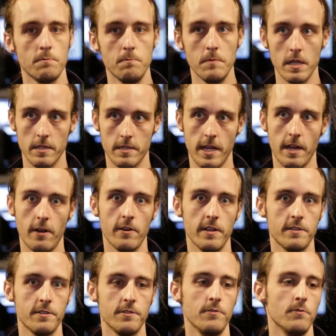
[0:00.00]
military
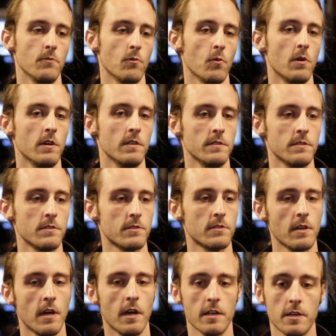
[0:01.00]
tuned ones,
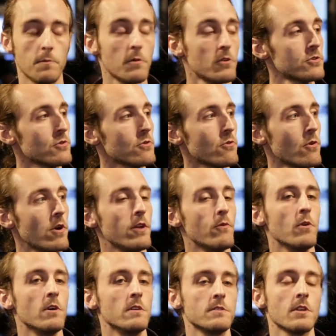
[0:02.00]
commercial grade
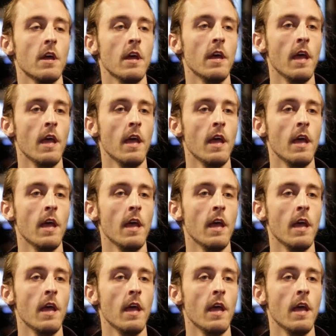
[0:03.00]
ones,